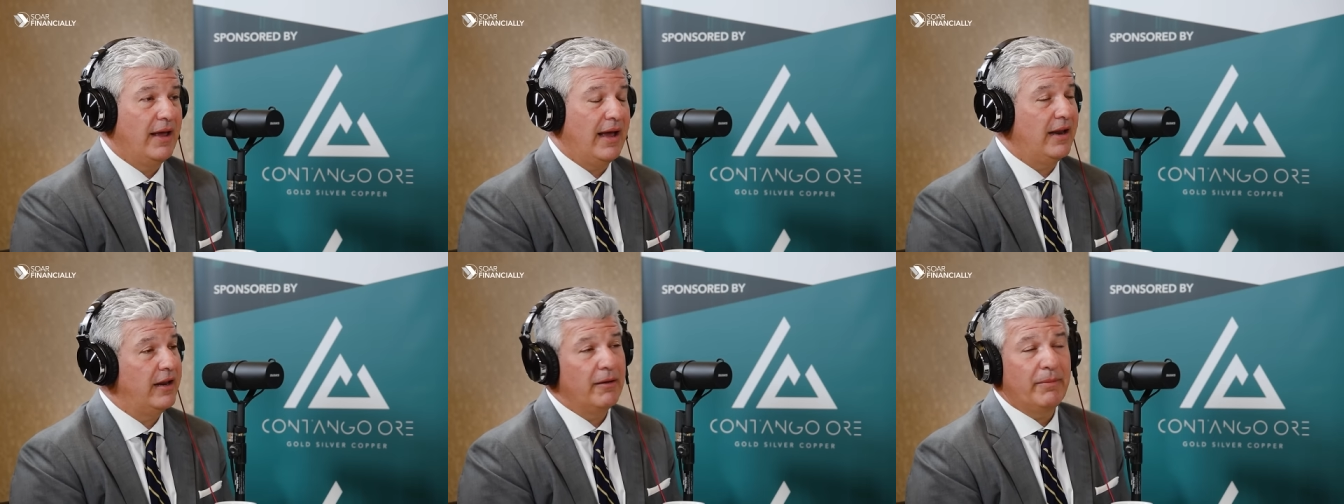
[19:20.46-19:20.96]

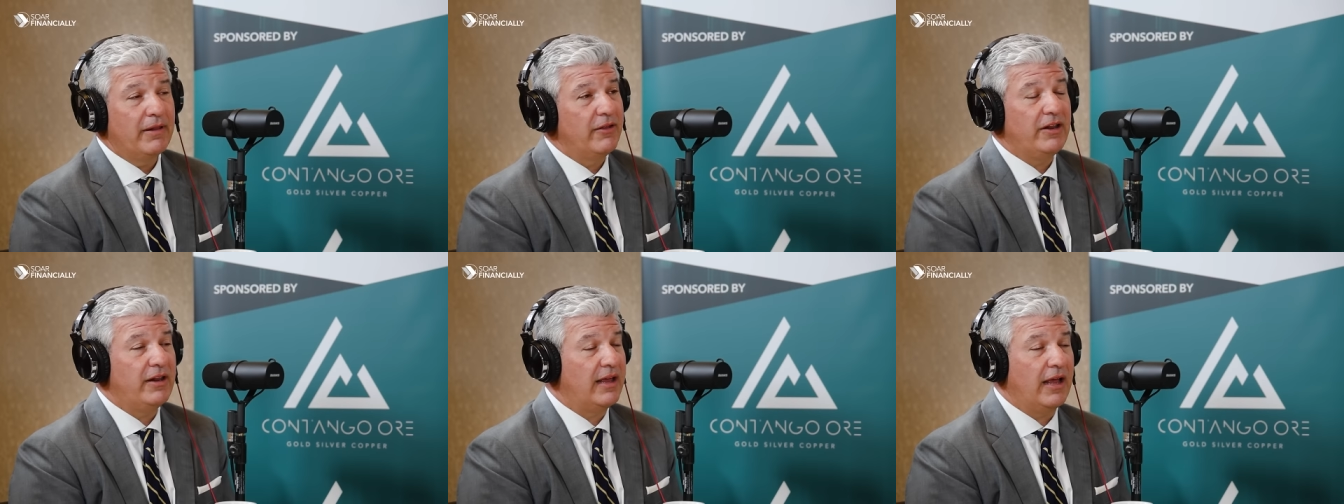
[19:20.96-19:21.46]
And an
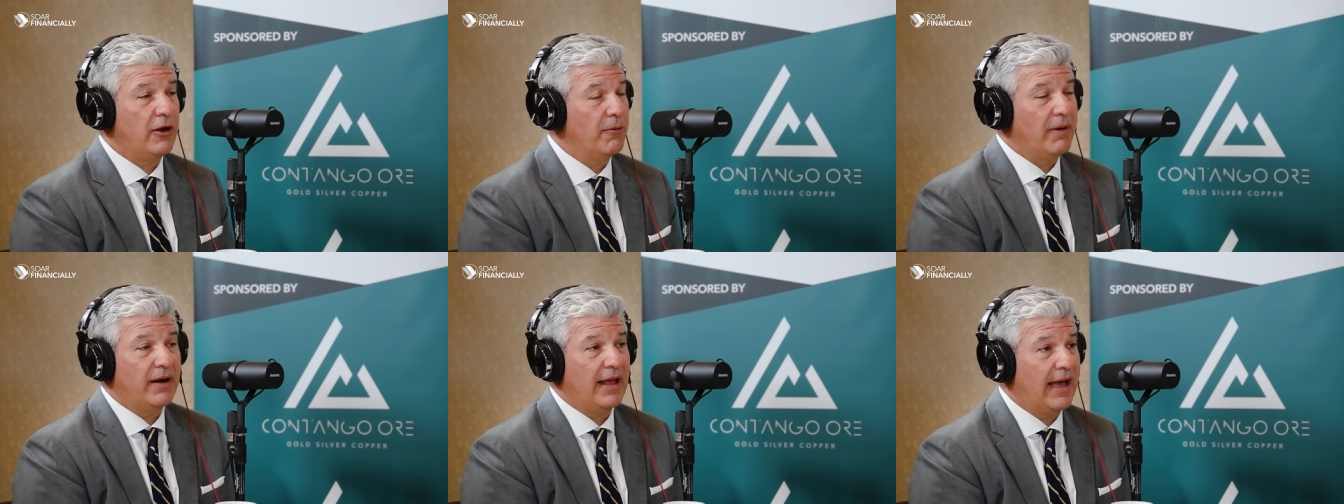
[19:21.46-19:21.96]
ability to get your
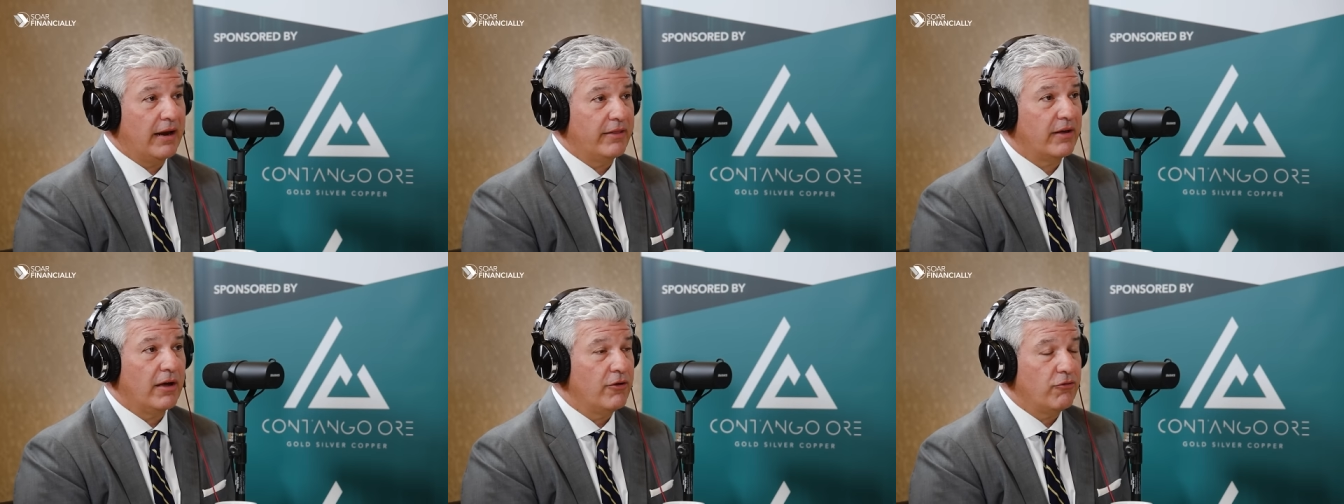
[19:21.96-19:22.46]
money out of
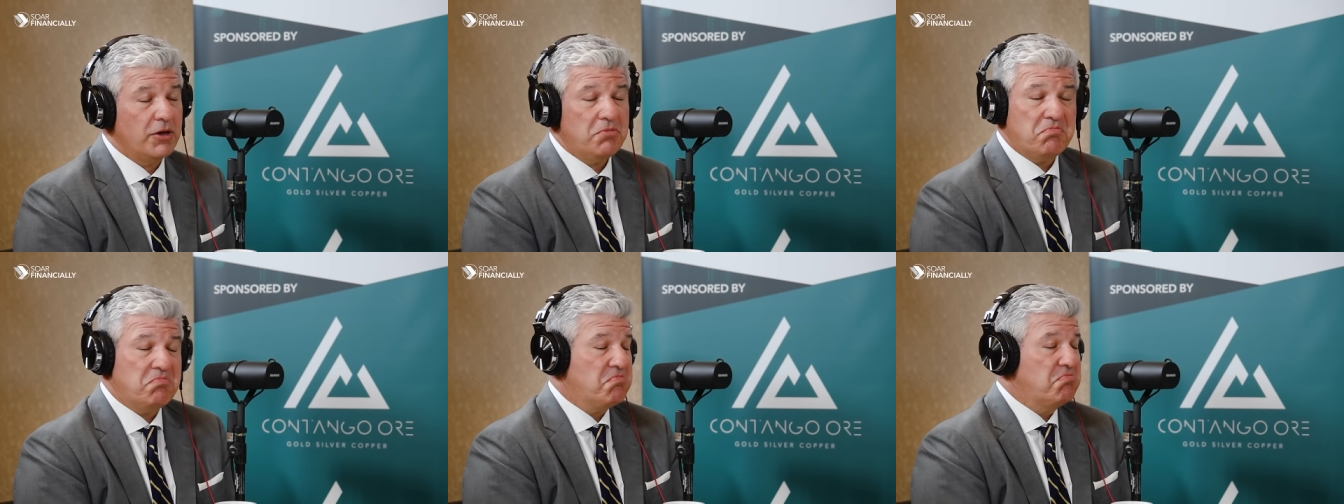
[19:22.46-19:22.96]
the
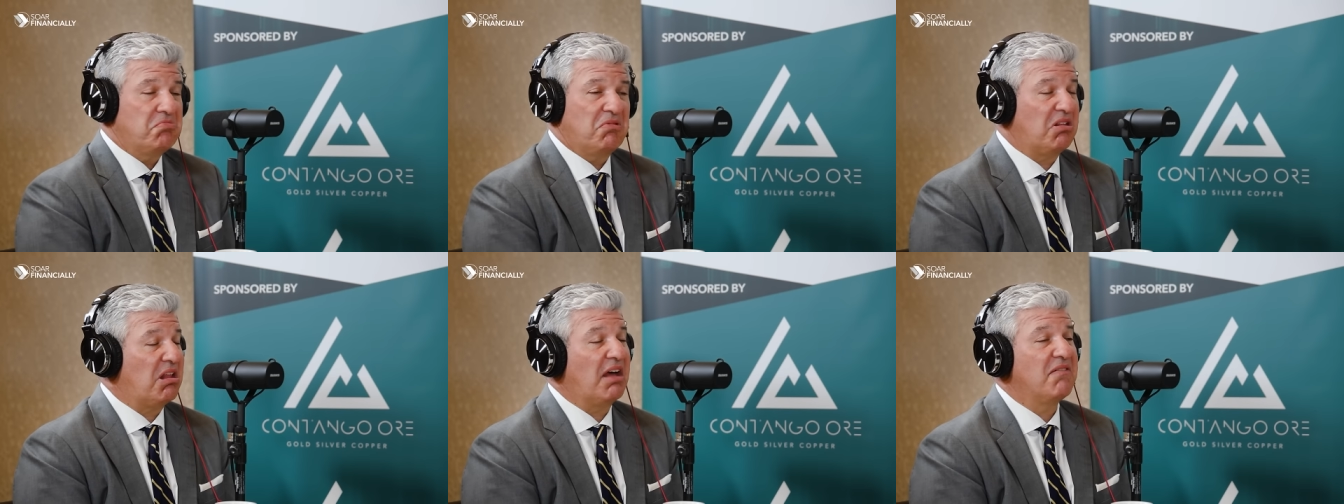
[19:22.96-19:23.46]
country,
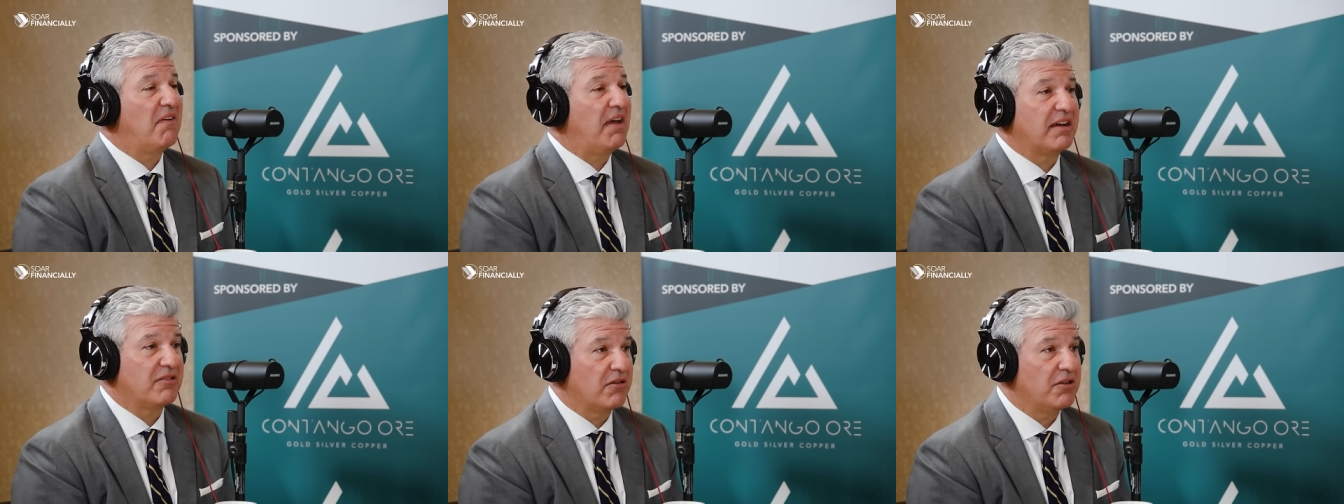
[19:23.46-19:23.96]
it's a
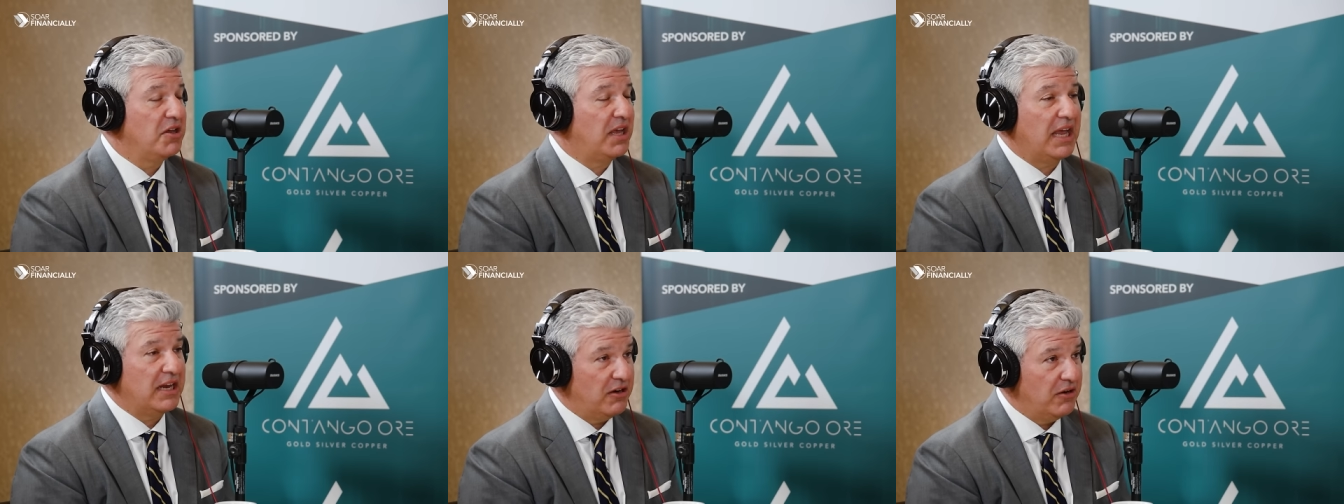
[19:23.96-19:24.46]
non-factor. You
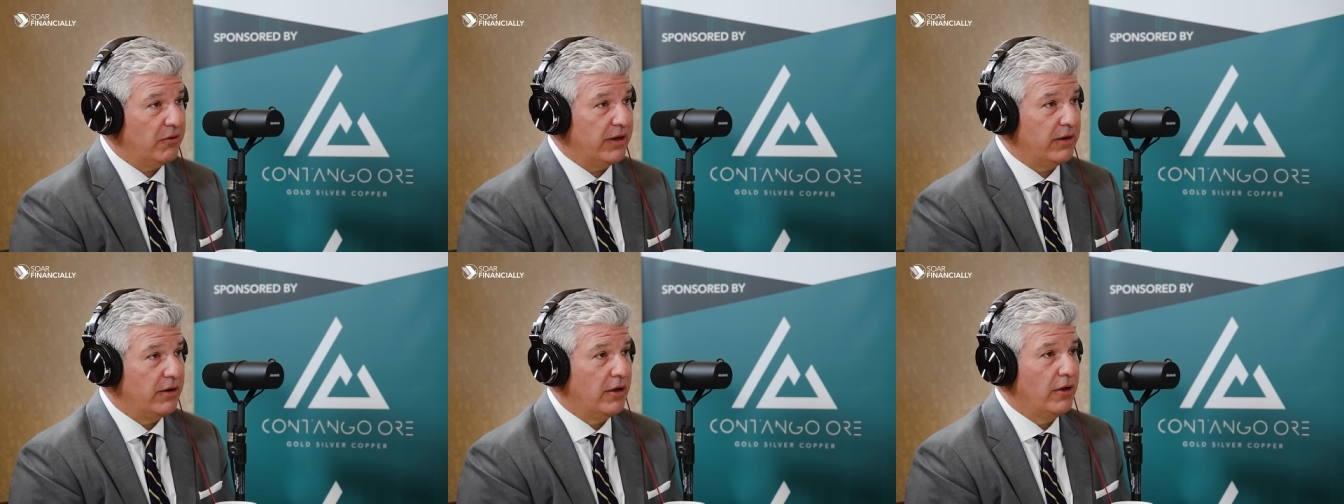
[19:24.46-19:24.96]
can't do
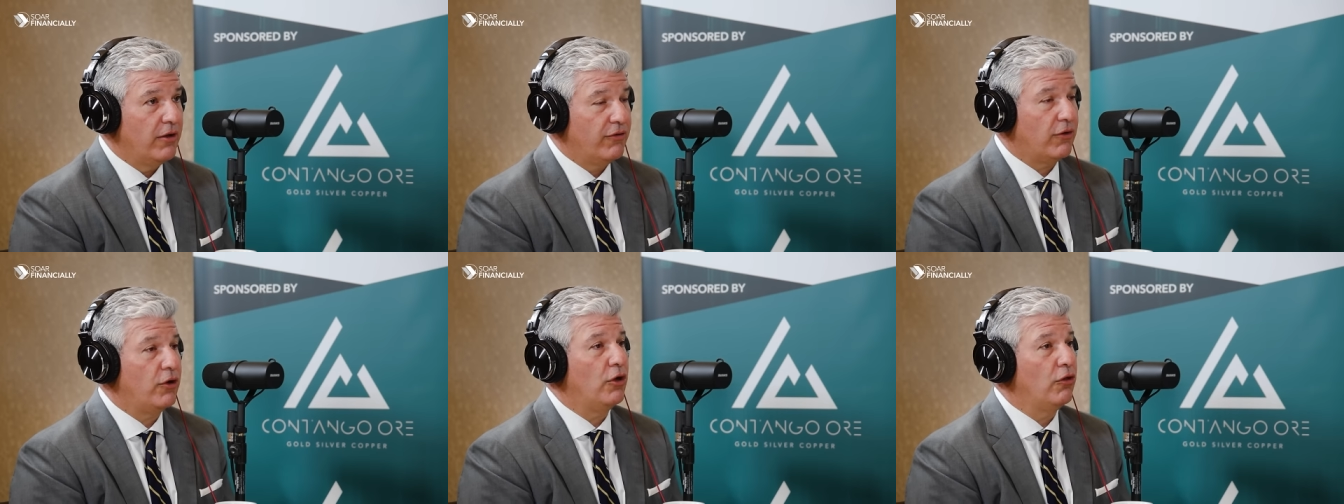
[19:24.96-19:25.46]
it.
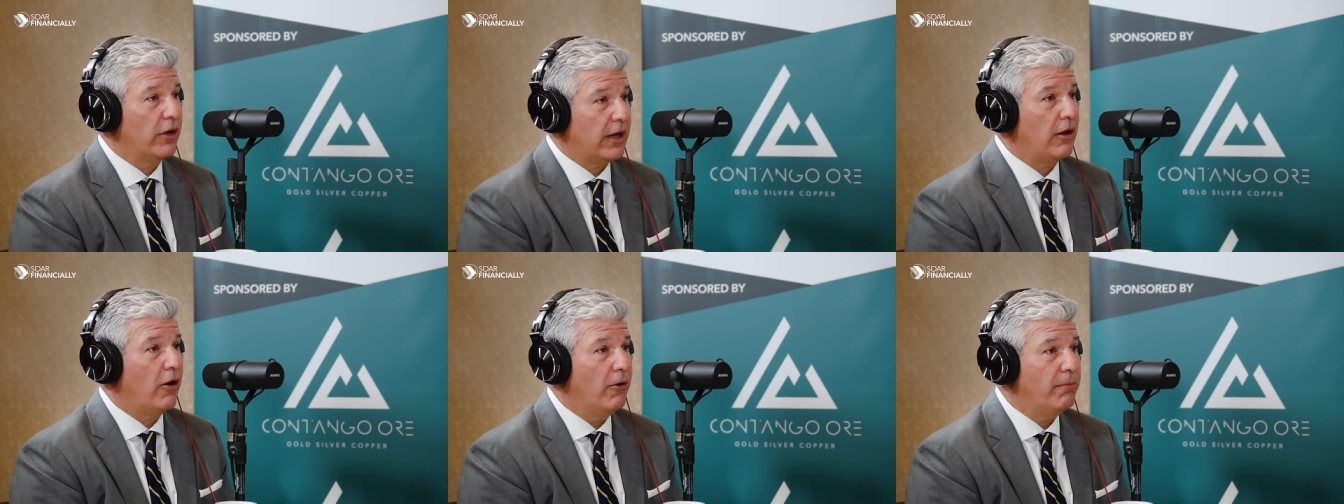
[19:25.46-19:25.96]
So you look
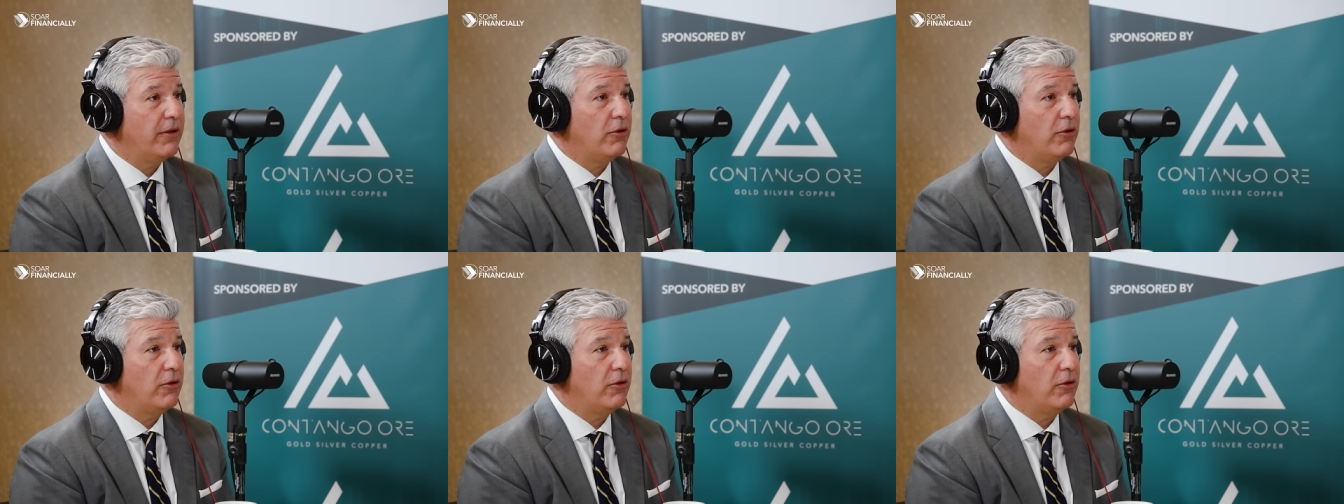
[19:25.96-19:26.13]
at home